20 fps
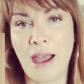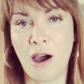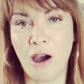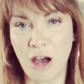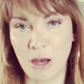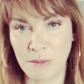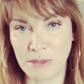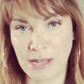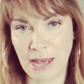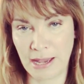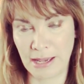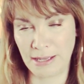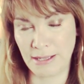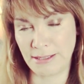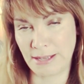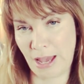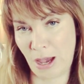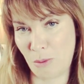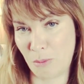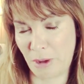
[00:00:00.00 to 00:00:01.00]
arms hanging
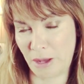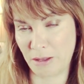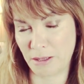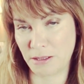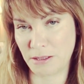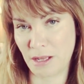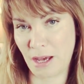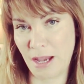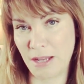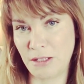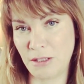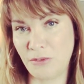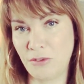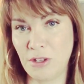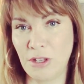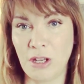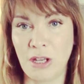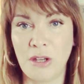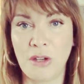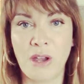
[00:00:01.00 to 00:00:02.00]
down by the side of
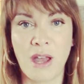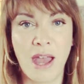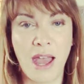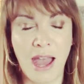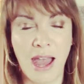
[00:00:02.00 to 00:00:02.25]
you,